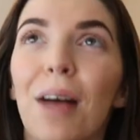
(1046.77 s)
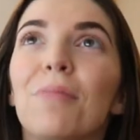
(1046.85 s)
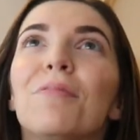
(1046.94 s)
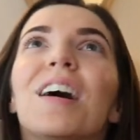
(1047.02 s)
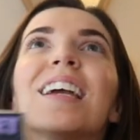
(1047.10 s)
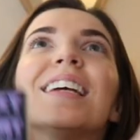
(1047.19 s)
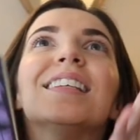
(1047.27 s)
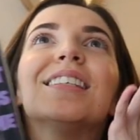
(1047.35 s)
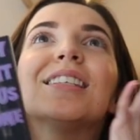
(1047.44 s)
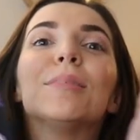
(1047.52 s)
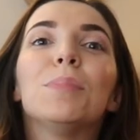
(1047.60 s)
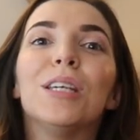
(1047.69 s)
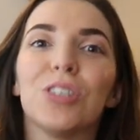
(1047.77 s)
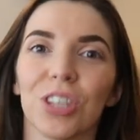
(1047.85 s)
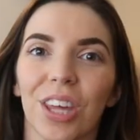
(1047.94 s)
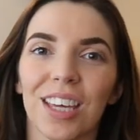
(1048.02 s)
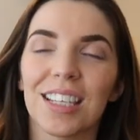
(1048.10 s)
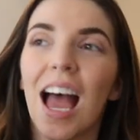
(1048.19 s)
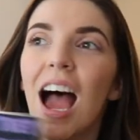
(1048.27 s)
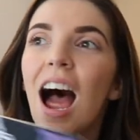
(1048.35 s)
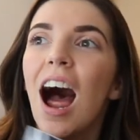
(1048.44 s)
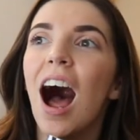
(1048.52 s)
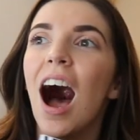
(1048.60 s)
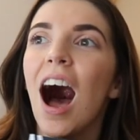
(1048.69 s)
I'm fucking speechless.
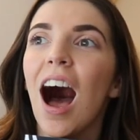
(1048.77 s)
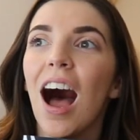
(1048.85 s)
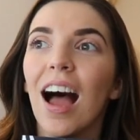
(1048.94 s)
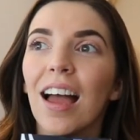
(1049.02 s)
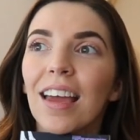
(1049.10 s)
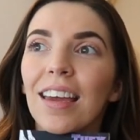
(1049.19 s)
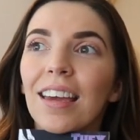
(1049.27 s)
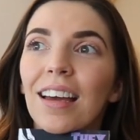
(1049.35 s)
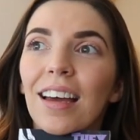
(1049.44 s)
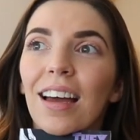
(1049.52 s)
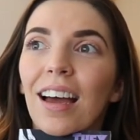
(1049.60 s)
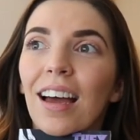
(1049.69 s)
I